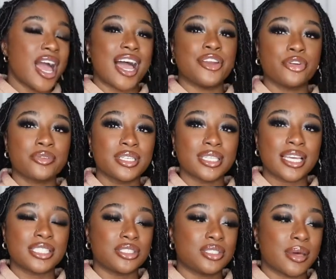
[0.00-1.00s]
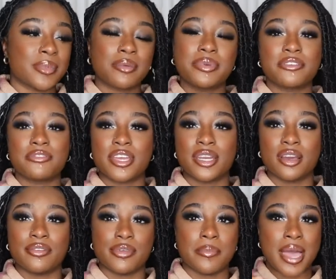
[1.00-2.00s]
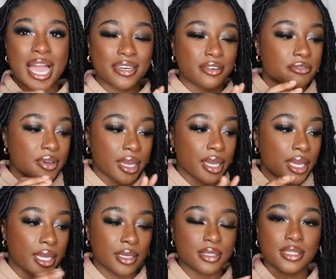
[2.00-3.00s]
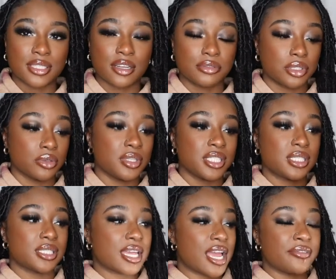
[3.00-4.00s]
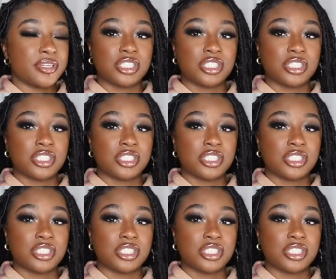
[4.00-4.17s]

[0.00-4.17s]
I don't really like, I'm not a big fan of the magnifying stuff, so this doesn't have it.